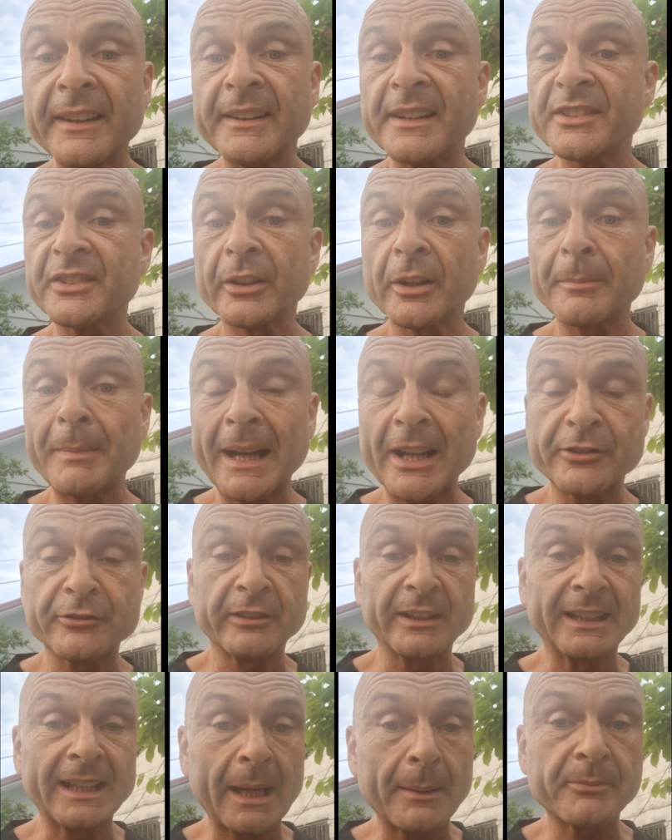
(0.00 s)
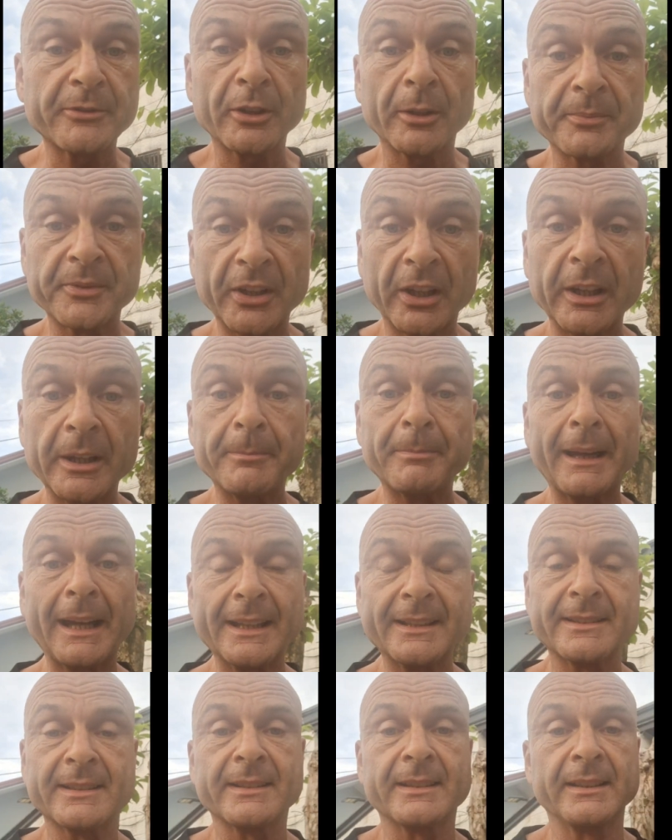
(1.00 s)
that's got a battery, laptops,
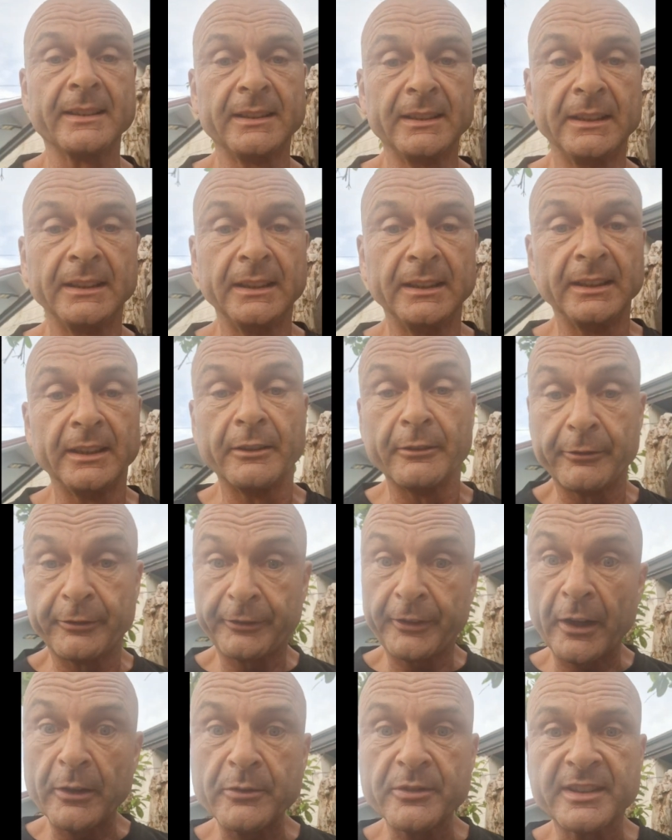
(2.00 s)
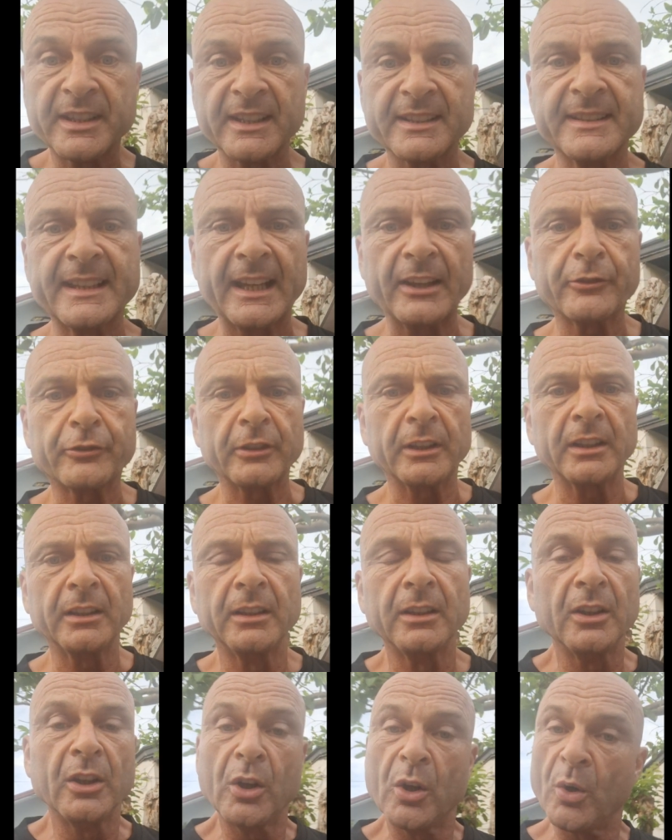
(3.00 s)
iPads, phones, etc.
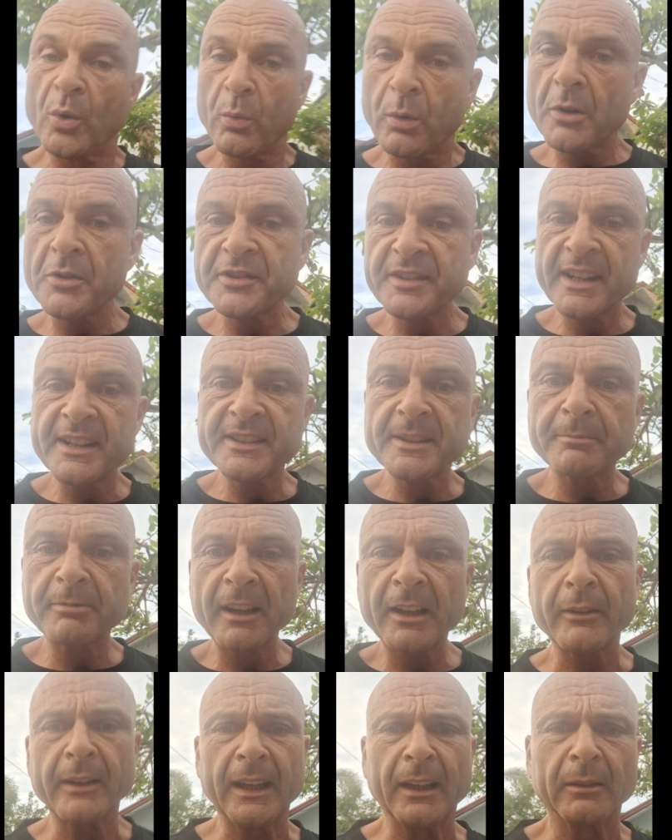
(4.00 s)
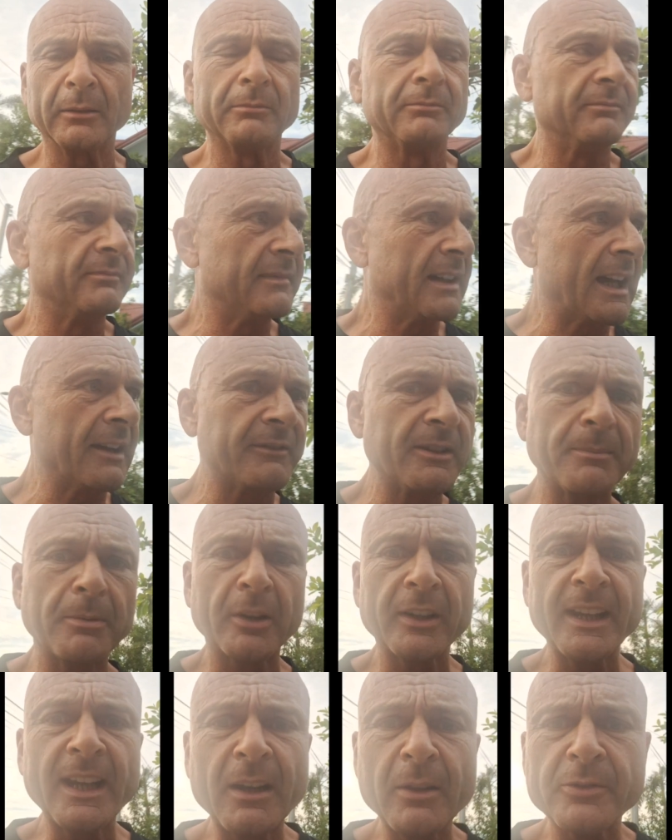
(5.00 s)
Whilst there's a brownout,
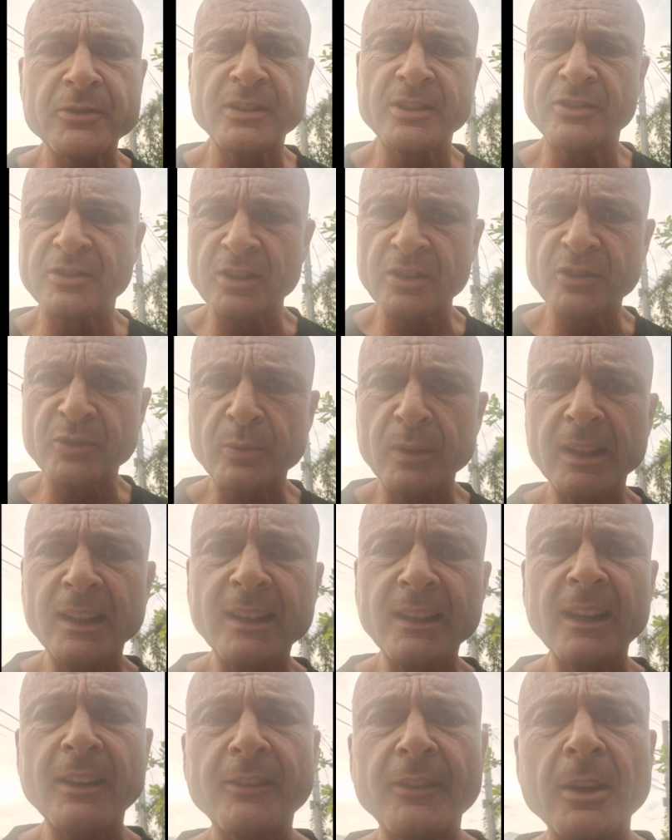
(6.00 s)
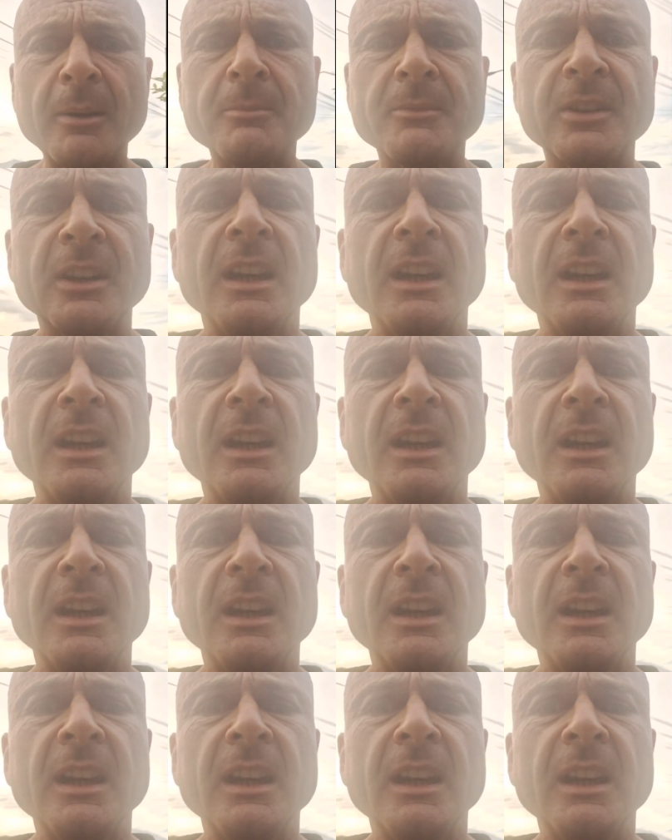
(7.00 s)
everybody else is just twiddling their thumbs